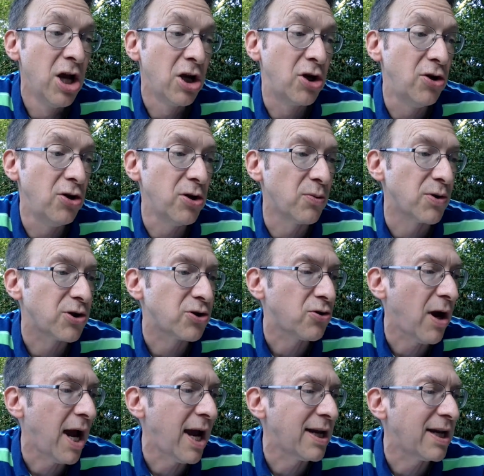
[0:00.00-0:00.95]
Kuda was
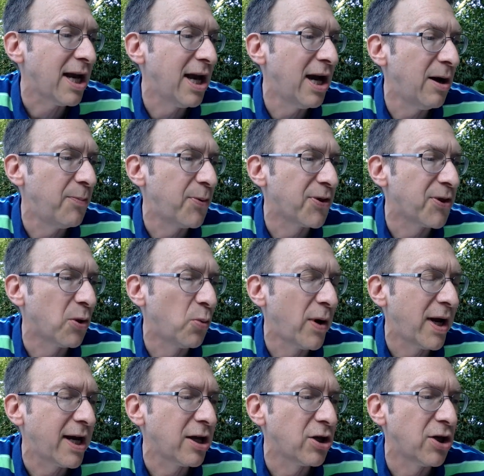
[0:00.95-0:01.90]
trying to help with a
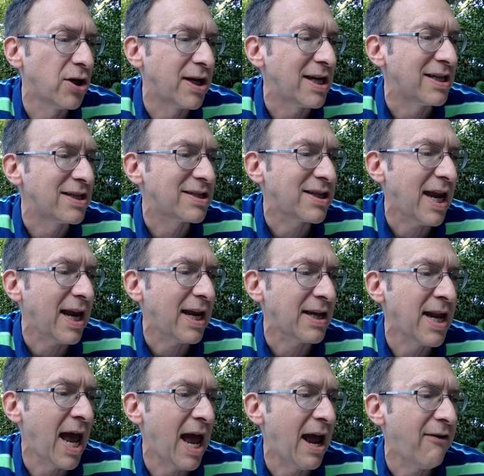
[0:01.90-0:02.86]
wicked-looking steak
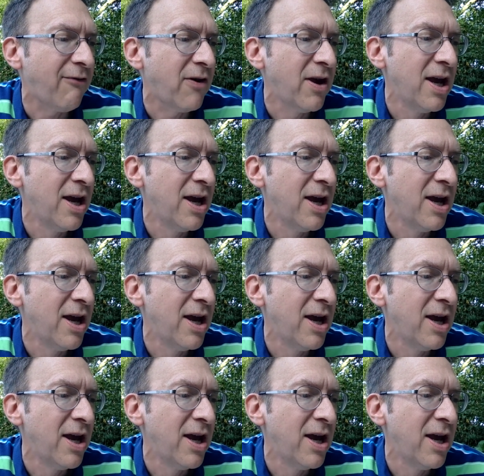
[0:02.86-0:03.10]
knife.